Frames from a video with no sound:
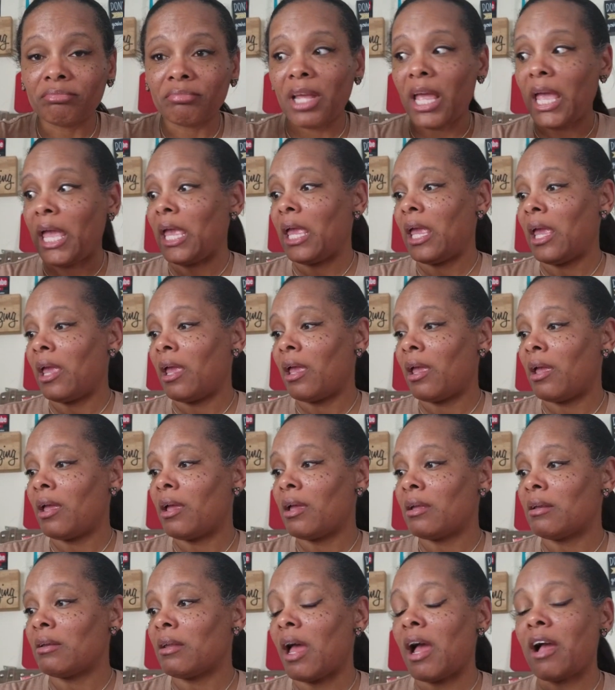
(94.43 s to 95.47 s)

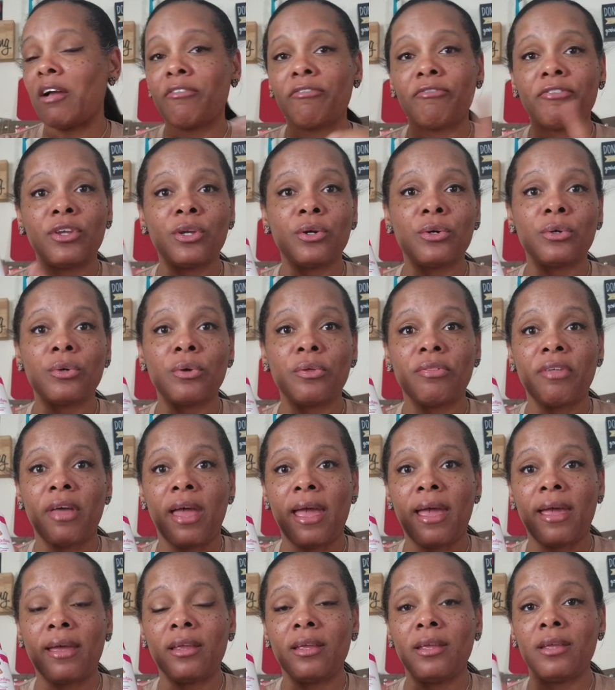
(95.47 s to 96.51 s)
and I feel
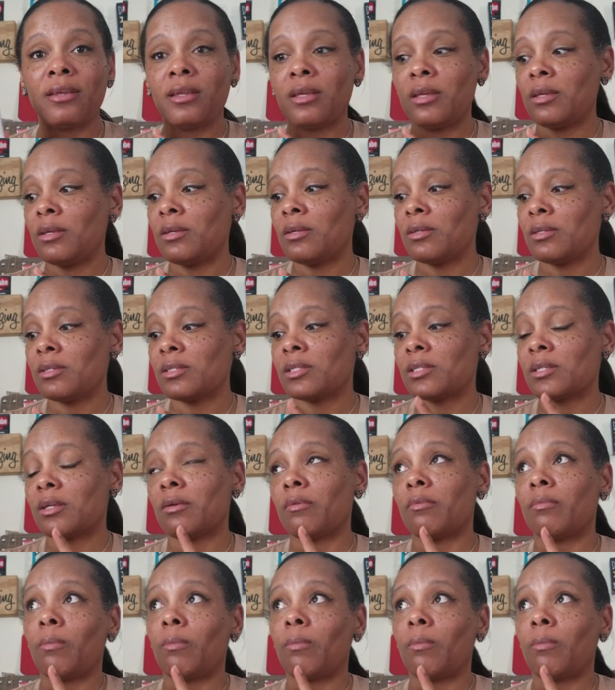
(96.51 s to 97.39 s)
that it is